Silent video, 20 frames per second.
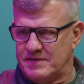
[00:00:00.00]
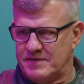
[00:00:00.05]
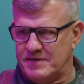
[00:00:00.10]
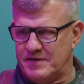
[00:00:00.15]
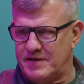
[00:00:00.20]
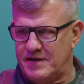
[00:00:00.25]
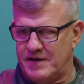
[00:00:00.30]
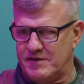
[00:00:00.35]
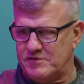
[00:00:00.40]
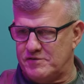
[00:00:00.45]

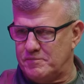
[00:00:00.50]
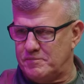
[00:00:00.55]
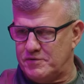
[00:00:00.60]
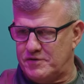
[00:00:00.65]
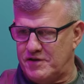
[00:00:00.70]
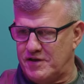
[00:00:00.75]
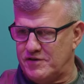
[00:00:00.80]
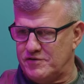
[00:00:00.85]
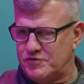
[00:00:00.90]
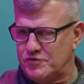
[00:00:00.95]
it has a
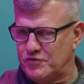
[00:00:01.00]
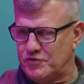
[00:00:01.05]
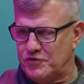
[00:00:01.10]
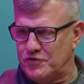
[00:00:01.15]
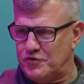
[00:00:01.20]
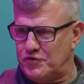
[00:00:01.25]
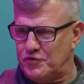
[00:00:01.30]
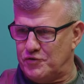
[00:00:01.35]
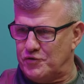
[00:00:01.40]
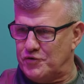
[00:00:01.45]
potential to
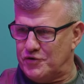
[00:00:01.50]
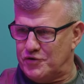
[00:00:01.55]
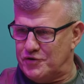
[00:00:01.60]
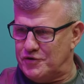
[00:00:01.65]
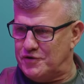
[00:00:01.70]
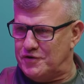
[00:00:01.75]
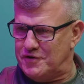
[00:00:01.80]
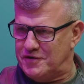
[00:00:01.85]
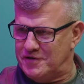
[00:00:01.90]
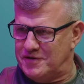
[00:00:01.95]
do
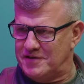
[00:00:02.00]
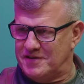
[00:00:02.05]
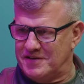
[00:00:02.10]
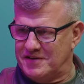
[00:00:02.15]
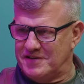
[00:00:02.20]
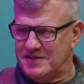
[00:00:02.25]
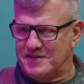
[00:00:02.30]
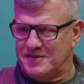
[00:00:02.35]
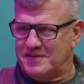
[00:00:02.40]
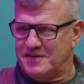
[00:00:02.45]
good
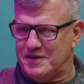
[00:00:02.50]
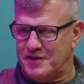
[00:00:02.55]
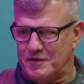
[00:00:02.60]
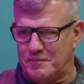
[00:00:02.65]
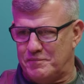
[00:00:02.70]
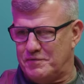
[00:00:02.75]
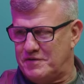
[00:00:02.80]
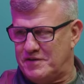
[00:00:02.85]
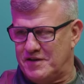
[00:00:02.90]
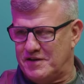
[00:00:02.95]
and a
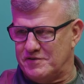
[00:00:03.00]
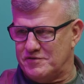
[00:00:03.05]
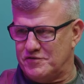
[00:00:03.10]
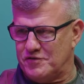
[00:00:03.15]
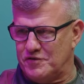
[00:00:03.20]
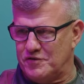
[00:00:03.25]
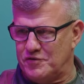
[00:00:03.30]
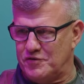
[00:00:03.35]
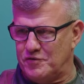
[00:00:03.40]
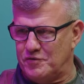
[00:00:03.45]
potential
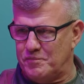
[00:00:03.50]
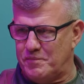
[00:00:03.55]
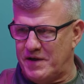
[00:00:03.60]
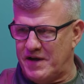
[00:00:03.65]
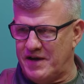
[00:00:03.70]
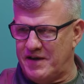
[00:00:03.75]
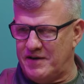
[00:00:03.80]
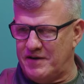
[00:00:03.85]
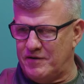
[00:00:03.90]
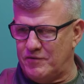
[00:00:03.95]
to do
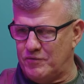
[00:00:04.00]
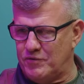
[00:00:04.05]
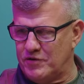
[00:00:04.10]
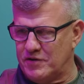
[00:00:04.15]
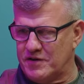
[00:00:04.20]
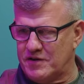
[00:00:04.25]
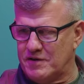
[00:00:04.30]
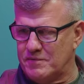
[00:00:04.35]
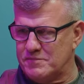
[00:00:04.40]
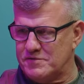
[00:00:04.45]
bad, and it
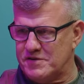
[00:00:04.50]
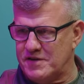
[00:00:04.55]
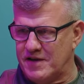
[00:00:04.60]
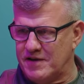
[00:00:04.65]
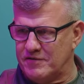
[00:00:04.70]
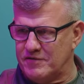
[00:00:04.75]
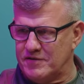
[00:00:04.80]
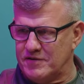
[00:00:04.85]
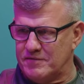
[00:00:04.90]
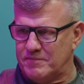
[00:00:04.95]
really comes
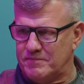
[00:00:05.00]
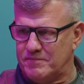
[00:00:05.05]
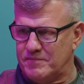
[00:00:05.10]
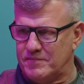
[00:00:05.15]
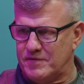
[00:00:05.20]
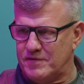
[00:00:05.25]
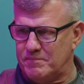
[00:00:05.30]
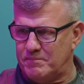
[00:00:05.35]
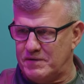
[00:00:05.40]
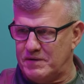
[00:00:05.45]
down to
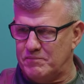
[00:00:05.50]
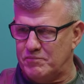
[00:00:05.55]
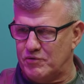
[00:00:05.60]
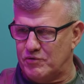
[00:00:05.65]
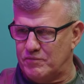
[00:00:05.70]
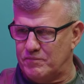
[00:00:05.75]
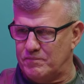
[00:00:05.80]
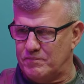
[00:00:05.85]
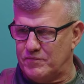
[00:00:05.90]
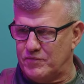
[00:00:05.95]
the
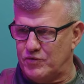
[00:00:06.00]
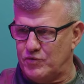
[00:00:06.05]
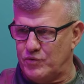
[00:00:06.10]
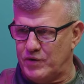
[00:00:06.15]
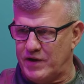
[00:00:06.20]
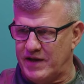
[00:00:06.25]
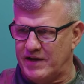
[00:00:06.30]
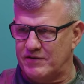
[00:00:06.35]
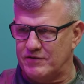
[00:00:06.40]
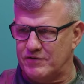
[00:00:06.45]
people who
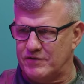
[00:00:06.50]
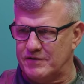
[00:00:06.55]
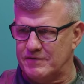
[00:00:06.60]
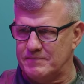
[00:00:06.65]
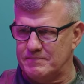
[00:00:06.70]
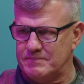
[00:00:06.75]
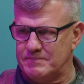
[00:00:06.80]
handle it.